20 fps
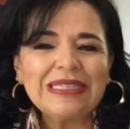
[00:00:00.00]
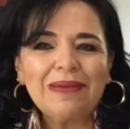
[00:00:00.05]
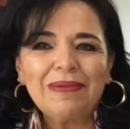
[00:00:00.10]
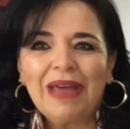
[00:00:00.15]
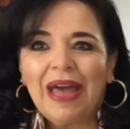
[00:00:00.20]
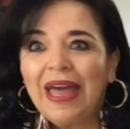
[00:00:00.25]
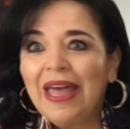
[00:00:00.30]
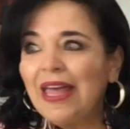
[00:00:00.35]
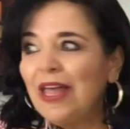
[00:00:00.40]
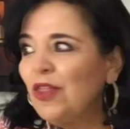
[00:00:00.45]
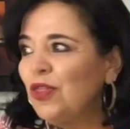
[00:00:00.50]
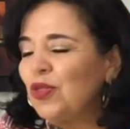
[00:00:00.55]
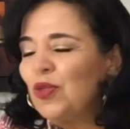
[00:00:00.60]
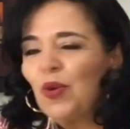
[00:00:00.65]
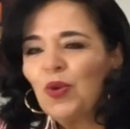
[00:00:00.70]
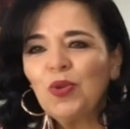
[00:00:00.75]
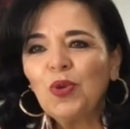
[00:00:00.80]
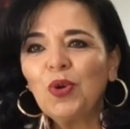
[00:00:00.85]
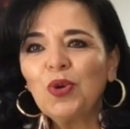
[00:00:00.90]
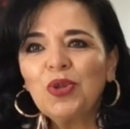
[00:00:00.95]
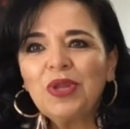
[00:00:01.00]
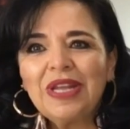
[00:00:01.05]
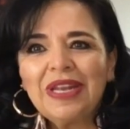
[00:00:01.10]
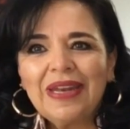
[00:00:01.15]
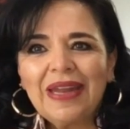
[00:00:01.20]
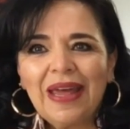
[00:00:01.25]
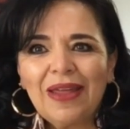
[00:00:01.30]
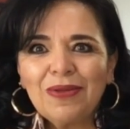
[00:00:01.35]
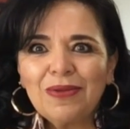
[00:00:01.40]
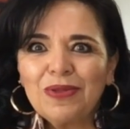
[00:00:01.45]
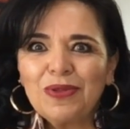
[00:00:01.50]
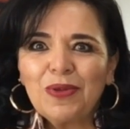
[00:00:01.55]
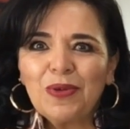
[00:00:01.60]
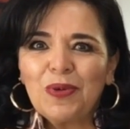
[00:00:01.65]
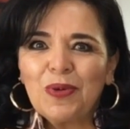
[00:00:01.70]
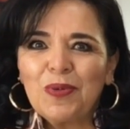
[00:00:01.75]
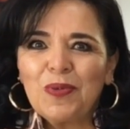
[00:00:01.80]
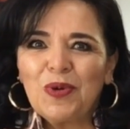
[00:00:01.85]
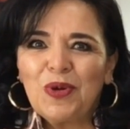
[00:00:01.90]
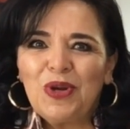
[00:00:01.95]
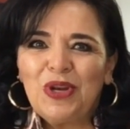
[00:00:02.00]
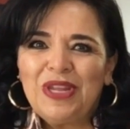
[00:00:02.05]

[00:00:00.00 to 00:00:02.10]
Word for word: and well, let's don't lose more time.